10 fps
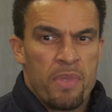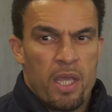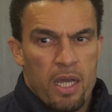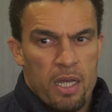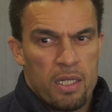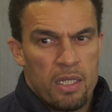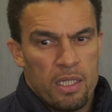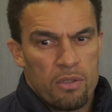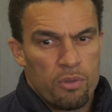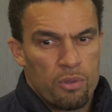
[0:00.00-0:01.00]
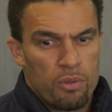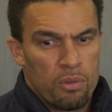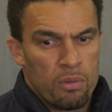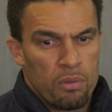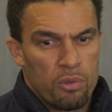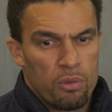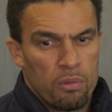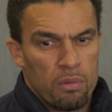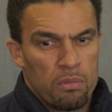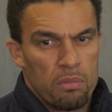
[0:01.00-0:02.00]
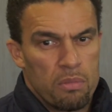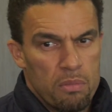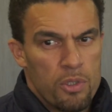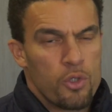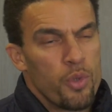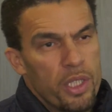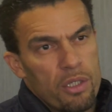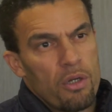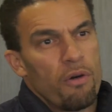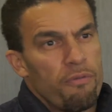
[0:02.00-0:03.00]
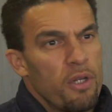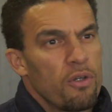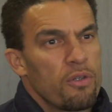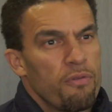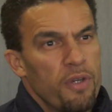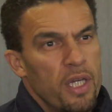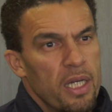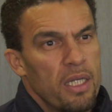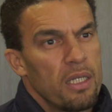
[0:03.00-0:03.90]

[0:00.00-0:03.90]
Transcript: and to suit your philosophy, and